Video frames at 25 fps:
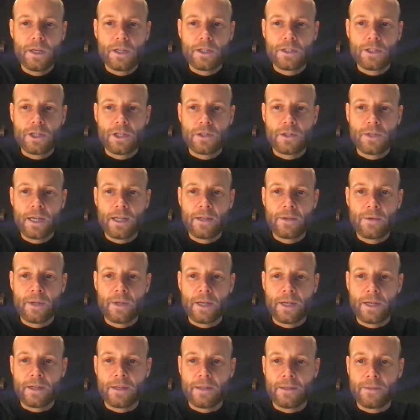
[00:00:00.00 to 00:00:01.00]
So then
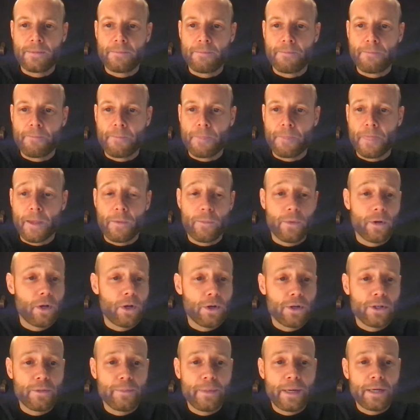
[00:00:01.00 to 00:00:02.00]
we
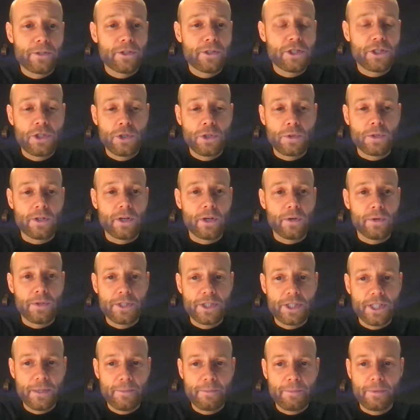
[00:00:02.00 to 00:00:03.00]
learned about steward
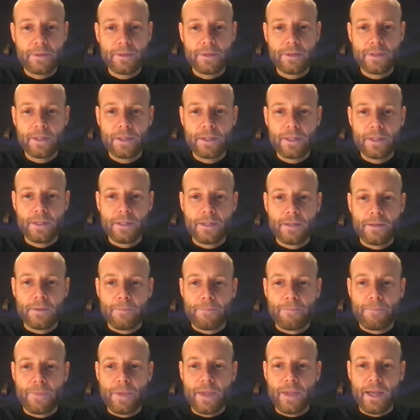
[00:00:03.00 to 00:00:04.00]
ownership,
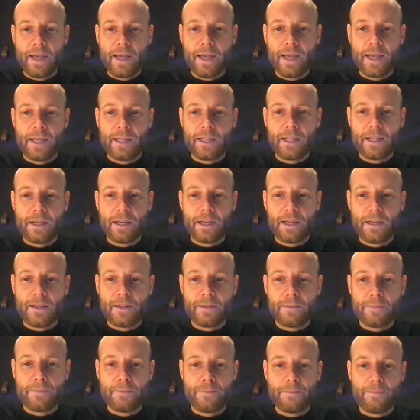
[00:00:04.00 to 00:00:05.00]
and
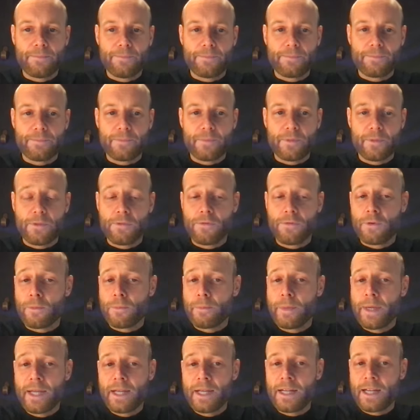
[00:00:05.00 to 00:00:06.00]
for
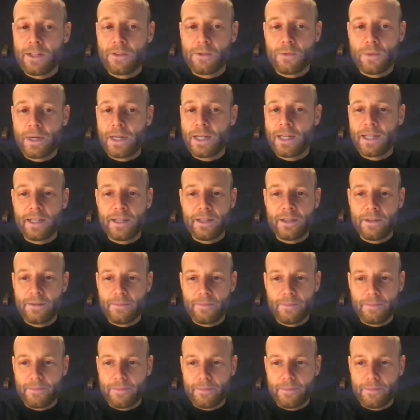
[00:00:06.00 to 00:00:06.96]
me that really